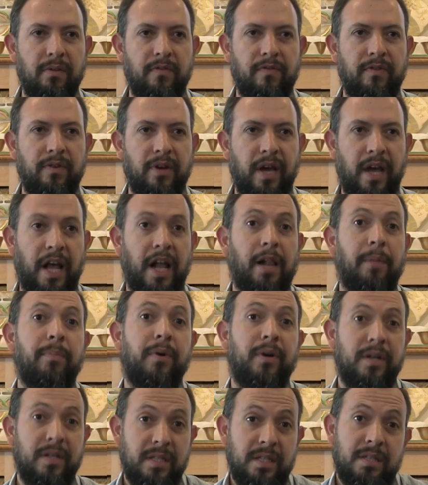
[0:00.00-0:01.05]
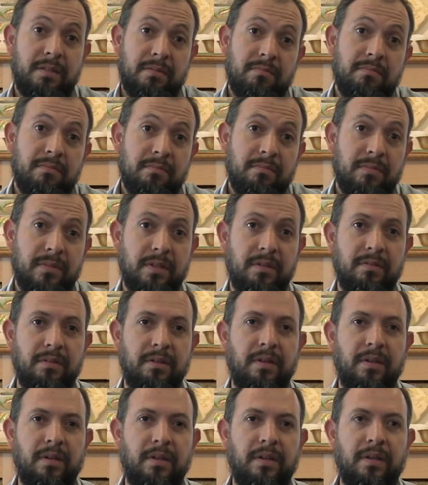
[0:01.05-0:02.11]
of helpers, no,
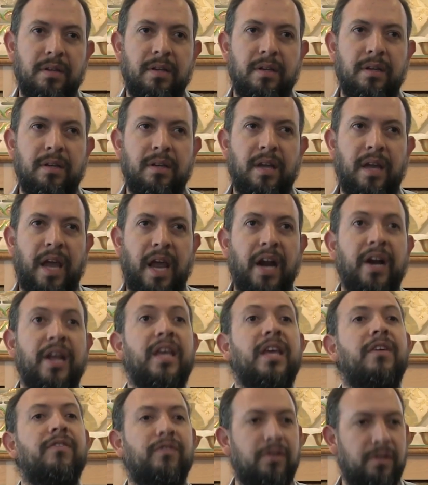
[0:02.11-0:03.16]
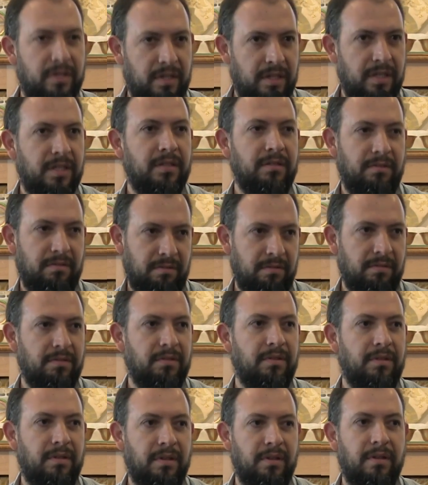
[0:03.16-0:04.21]
caregivers,
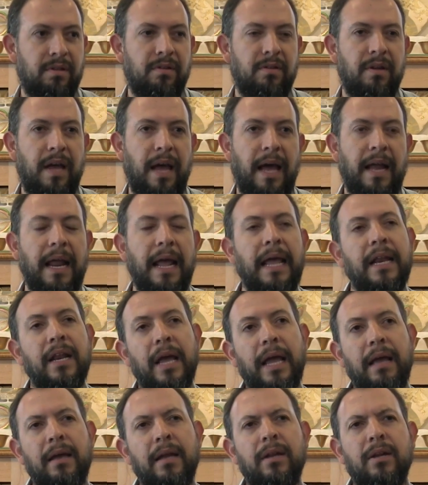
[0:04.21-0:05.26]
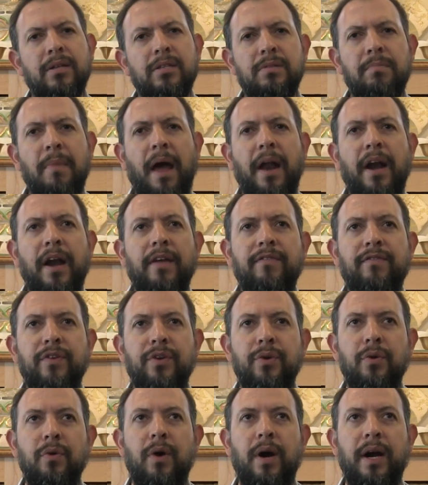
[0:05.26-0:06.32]
no, and it it doesn't matter if
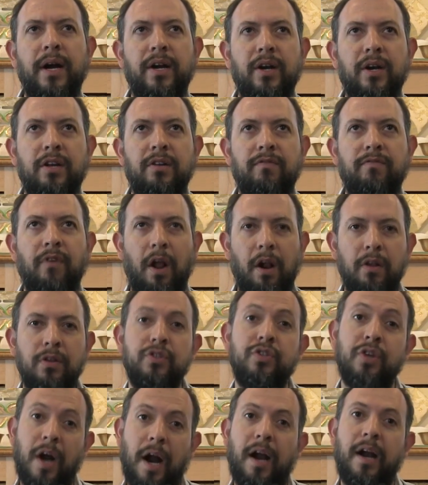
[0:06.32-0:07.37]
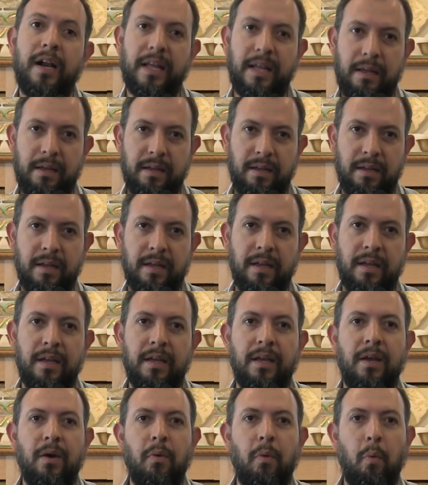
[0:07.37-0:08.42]
you are not voluntarily
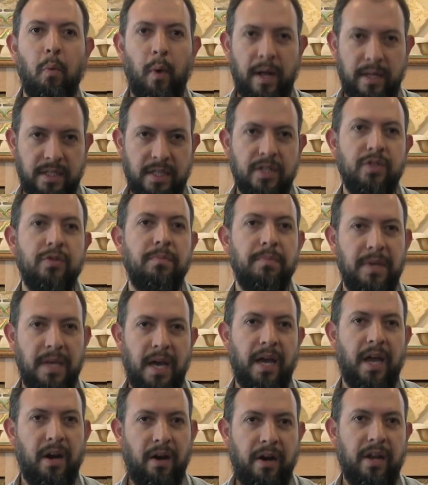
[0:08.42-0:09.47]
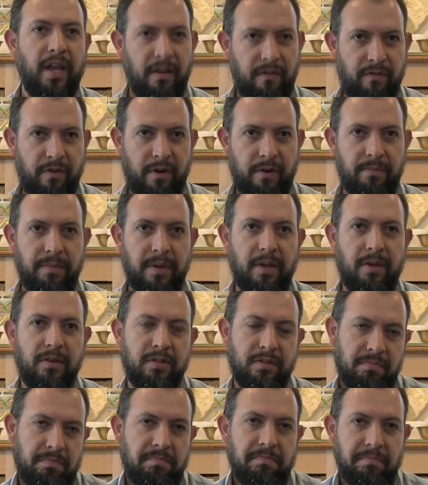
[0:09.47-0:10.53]
wanting to be a caregiver
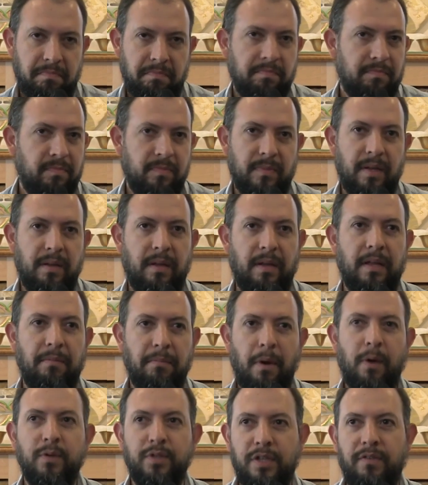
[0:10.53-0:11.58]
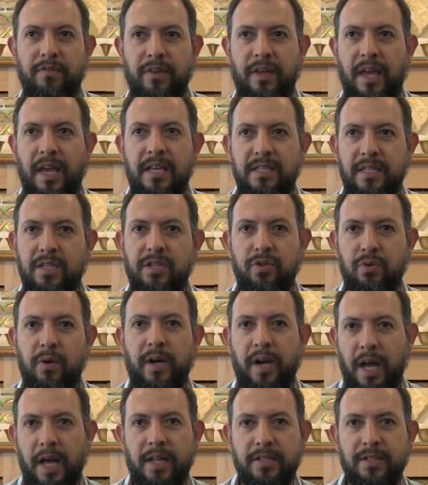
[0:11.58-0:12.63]
because in most of the cases you
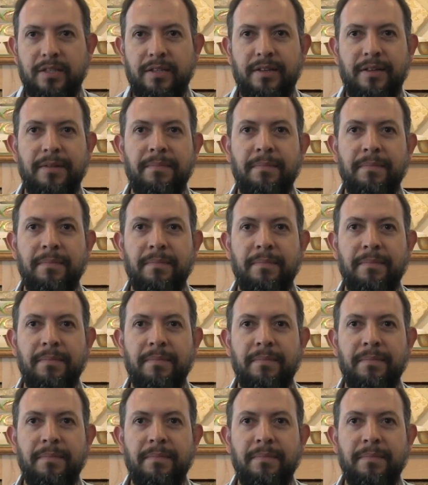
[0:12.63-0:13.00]
are not,